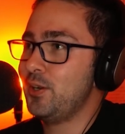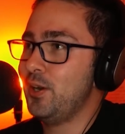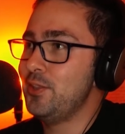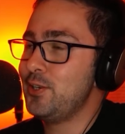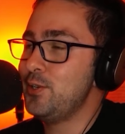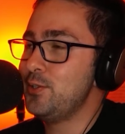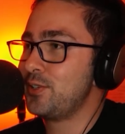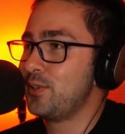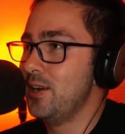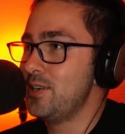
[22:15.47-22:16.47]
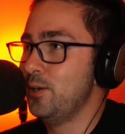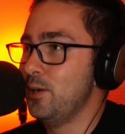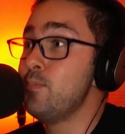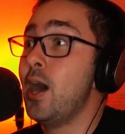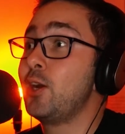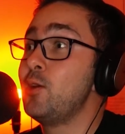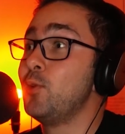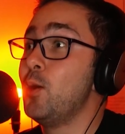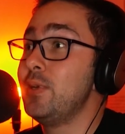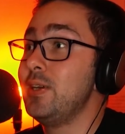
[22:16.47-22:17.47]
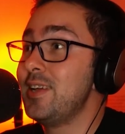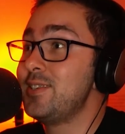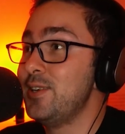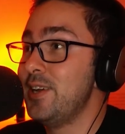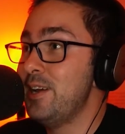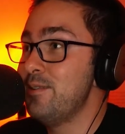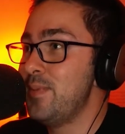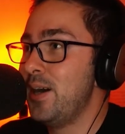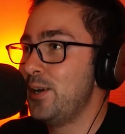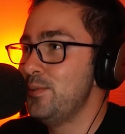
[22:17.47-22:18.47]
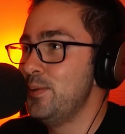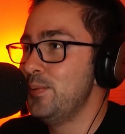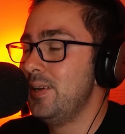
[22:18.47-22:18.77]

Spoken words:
I had the hugest crush on Margot Robbie. That's her name, Margot Robbie.